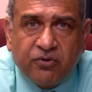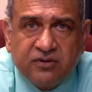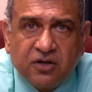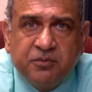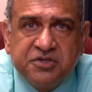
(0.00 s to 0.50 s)

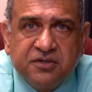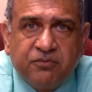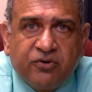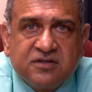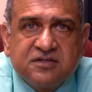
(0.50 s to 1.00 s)
The commissioning
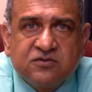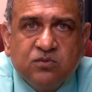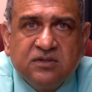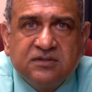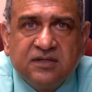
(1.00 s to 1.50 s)
process
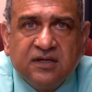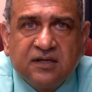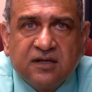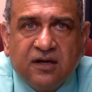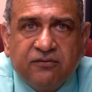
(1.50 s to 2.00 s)
will
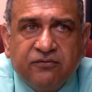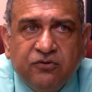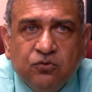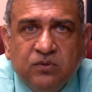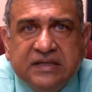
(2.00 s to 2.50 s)
take a
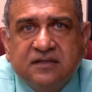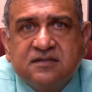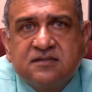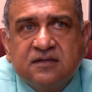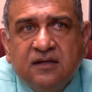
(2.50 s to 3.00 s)
few
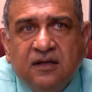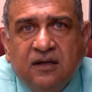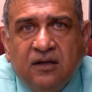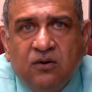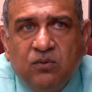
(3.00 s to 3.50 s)
weeks.
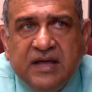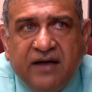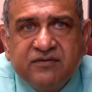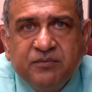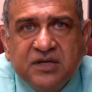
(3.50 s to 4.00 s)
We
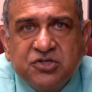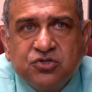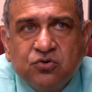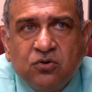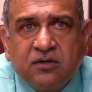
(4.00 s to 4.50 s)
have to make
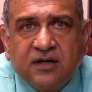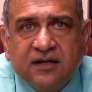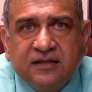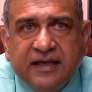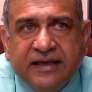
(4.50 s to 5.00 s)
sure
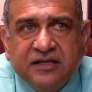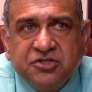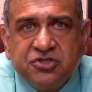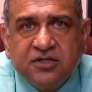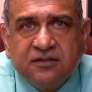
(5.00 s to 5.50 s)
that the
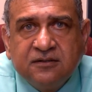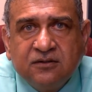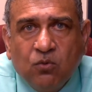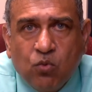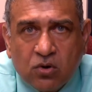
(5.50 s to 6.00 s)

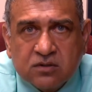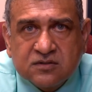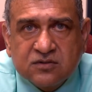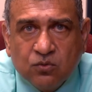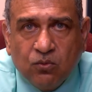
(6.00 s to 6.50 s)
engine
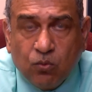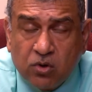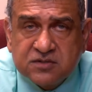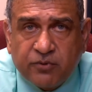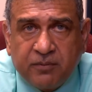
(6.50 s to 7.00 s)
works
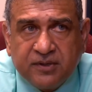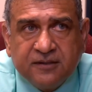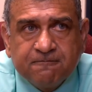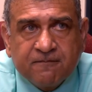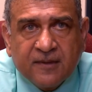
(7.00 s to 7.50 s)
properly,
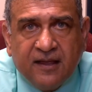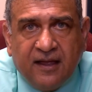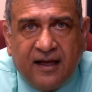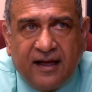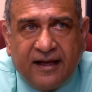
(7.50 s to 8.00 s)

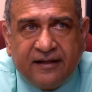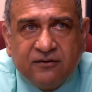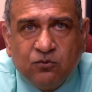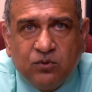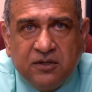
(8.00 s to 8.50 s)

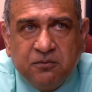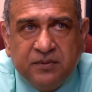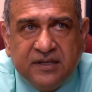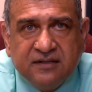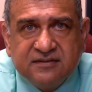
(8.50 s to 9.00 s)
and we'll
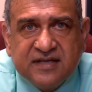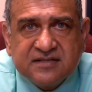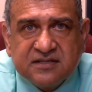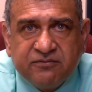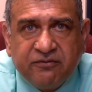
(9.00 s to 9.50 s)
be
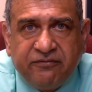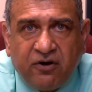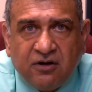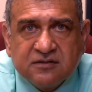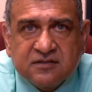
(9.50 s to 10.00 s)
testing for
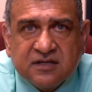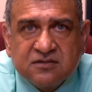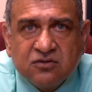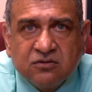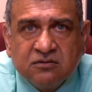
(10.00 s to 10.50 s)
faults and
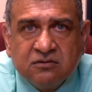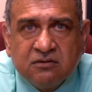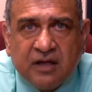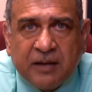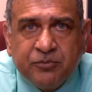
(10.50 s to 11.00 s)

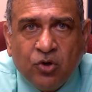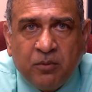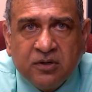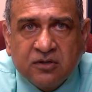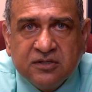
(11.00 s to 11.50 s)
certain
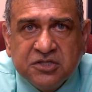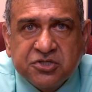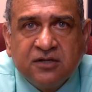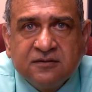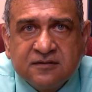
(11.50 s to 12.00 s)
abnormal
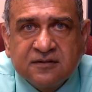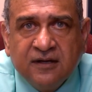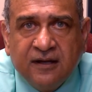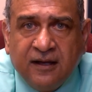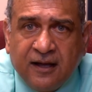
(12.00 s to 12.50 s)
conditions.
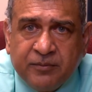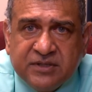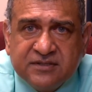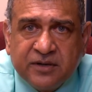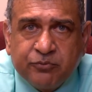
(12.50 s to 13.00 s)
I
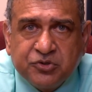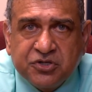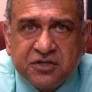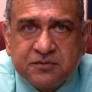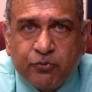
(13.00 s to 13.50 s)
mean,
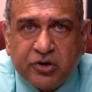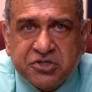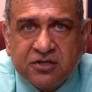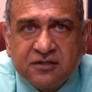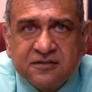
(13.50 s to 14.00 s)
temperatures,
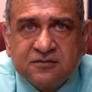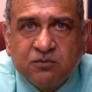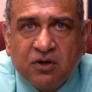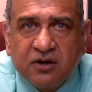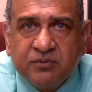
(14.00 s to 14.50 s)
pressures.
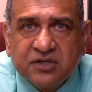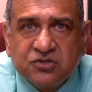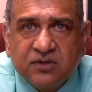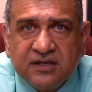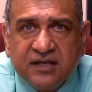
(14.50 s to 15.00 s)
We got to make
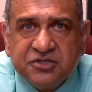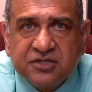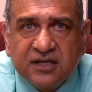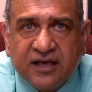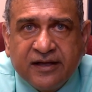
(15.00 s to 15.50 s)
sure that the
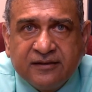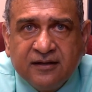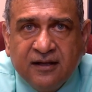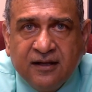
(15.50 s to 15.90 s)
engine can